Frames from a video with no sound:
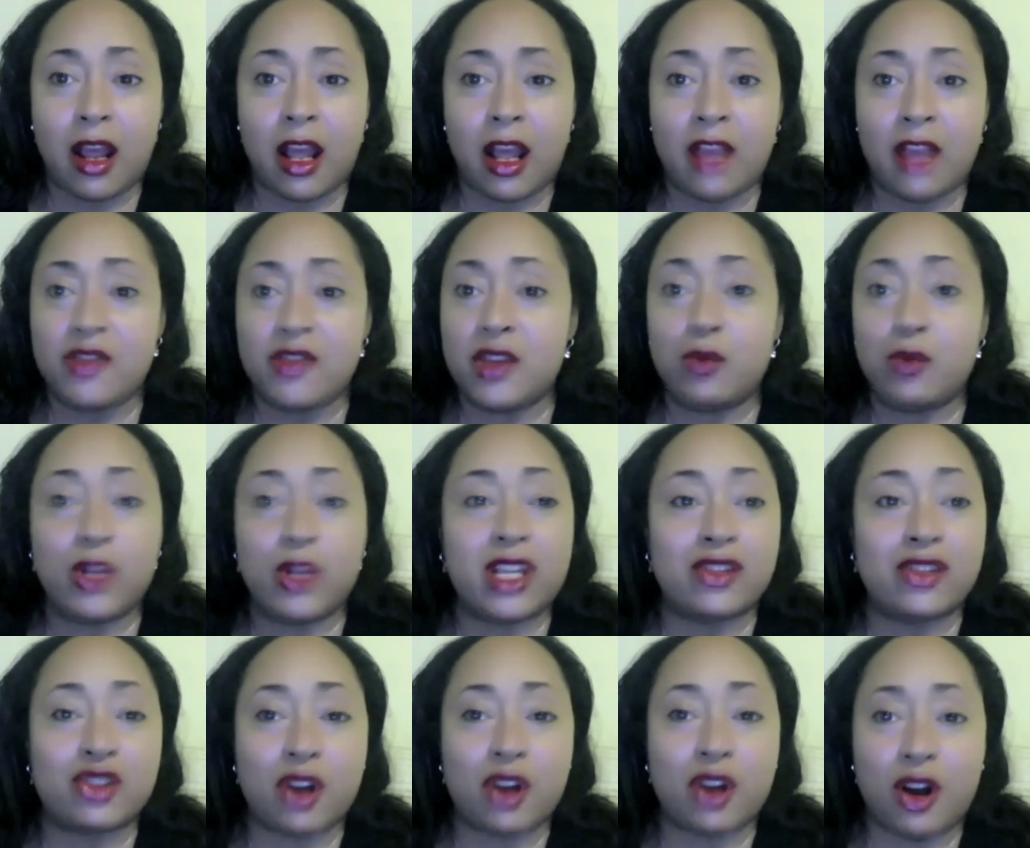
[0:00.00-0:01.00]
and then we can
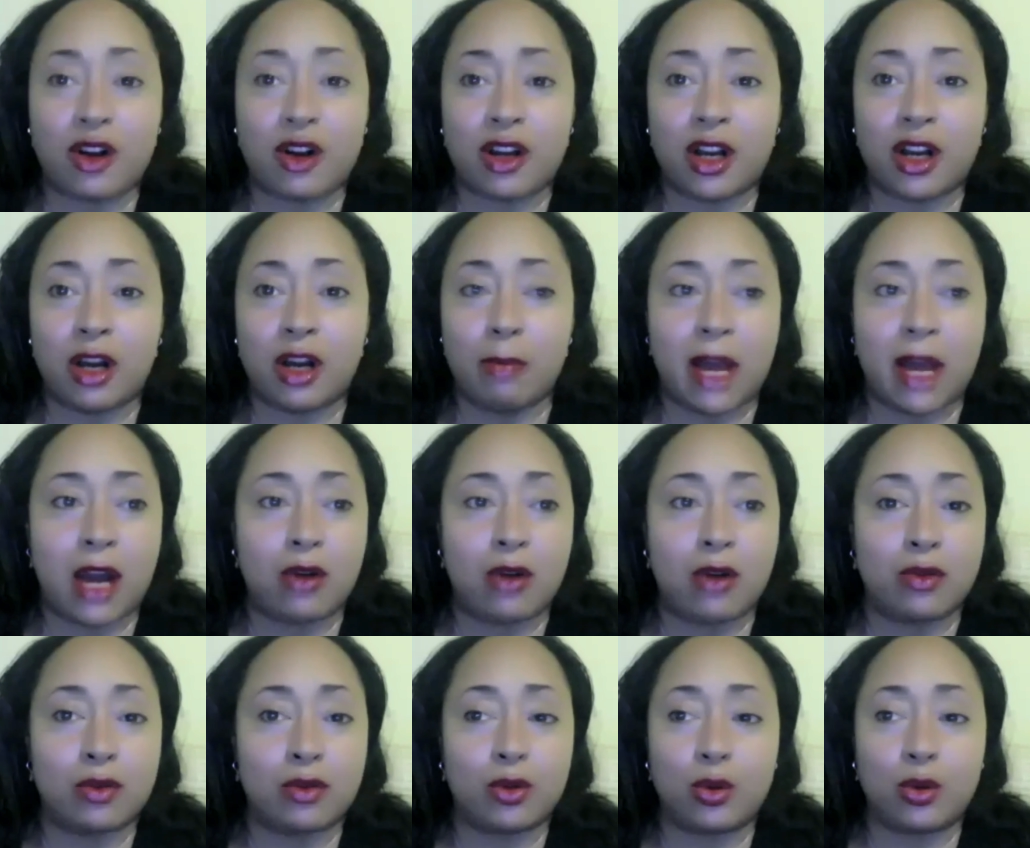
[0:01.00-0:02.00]
talk about
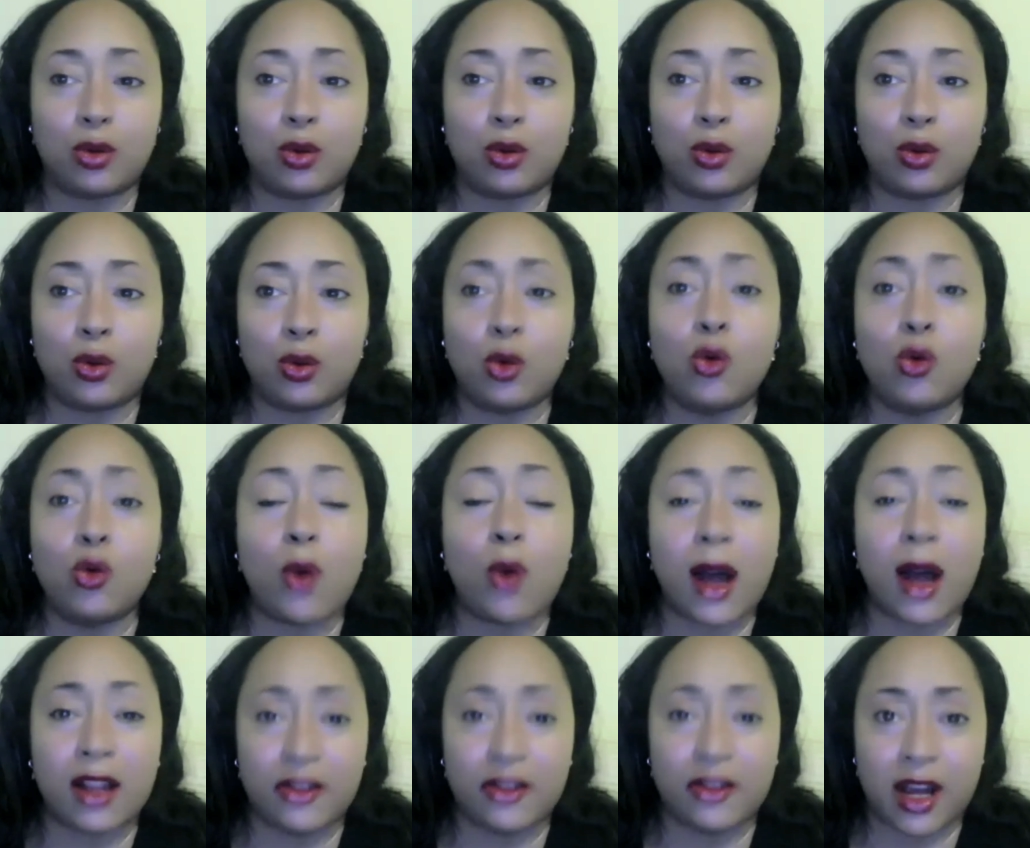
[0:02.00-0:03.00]
who
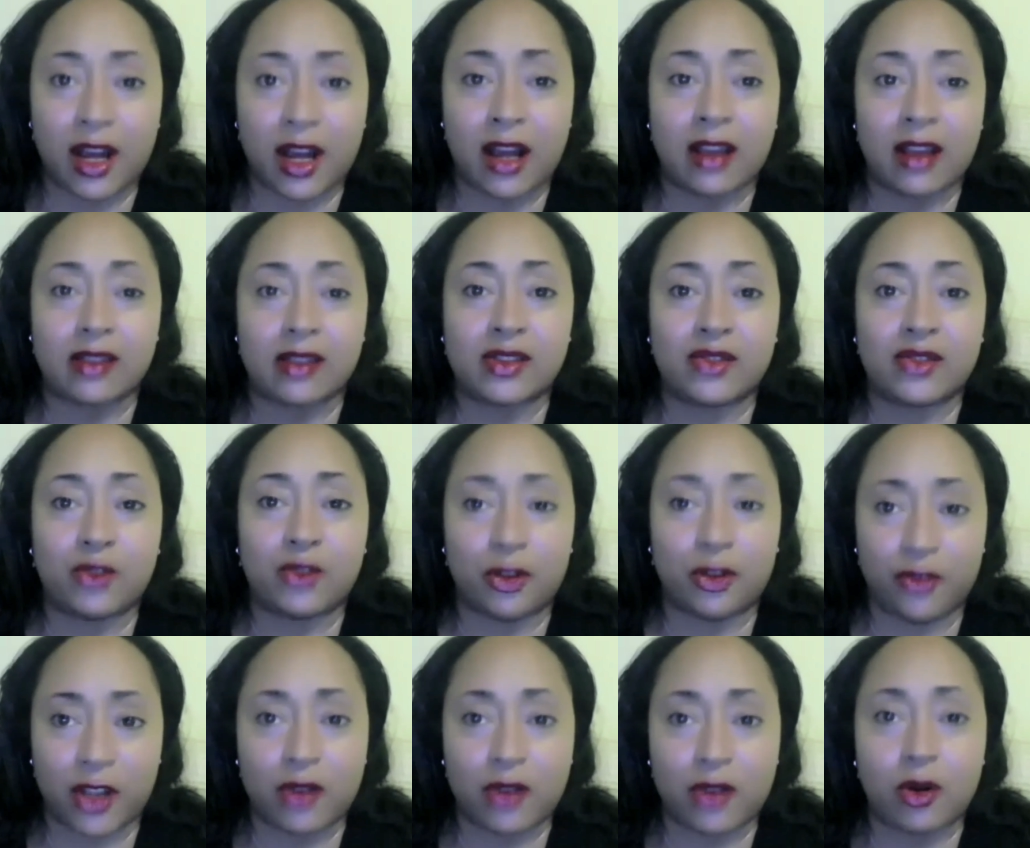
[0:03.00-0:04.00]
qualifies for
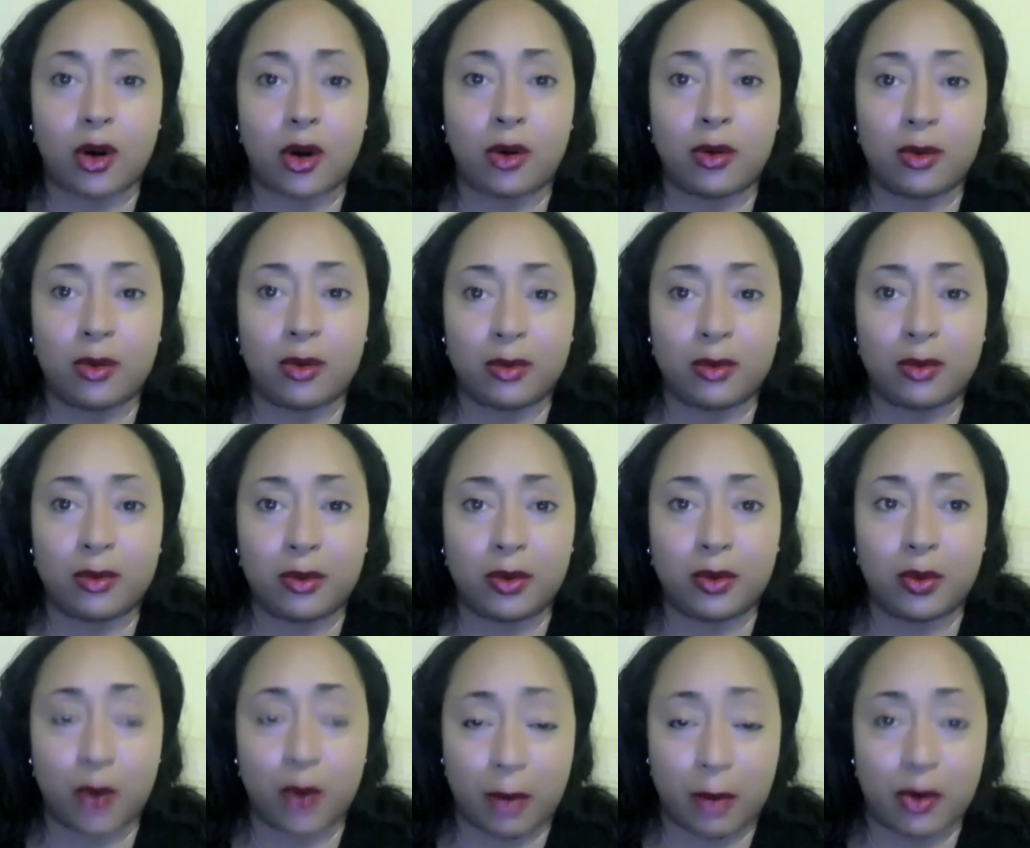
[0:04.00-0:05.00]
federal
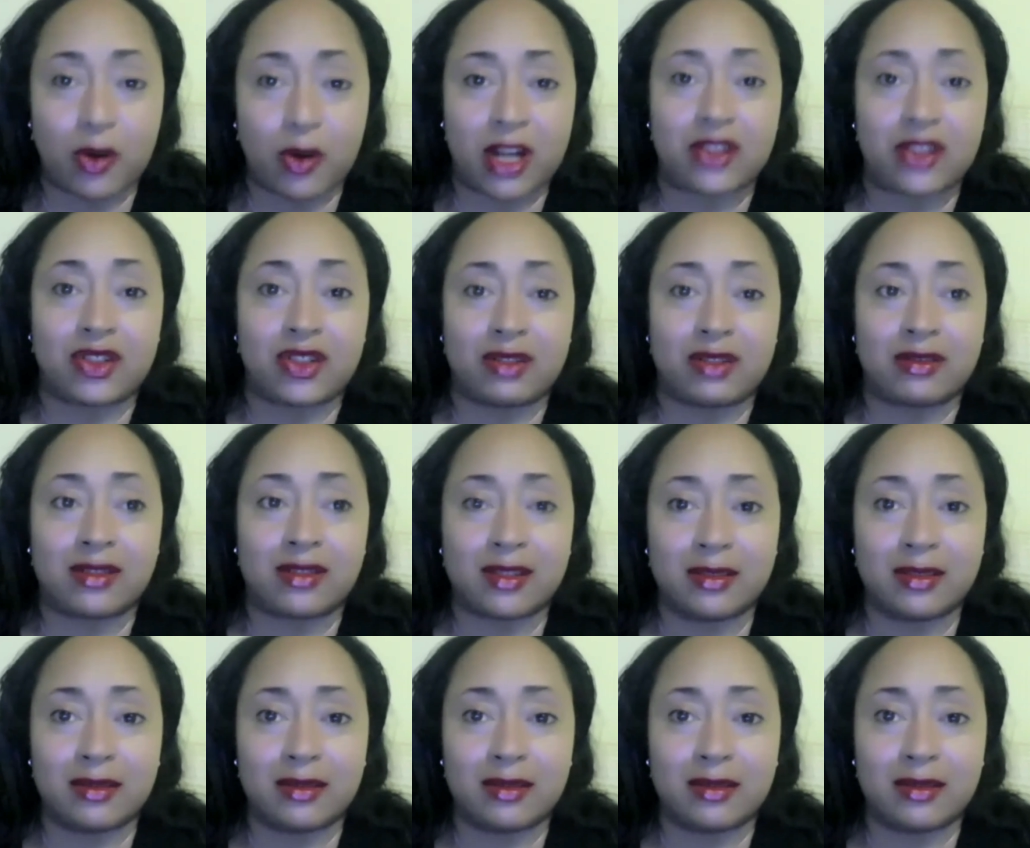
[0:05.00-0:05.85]
reparations.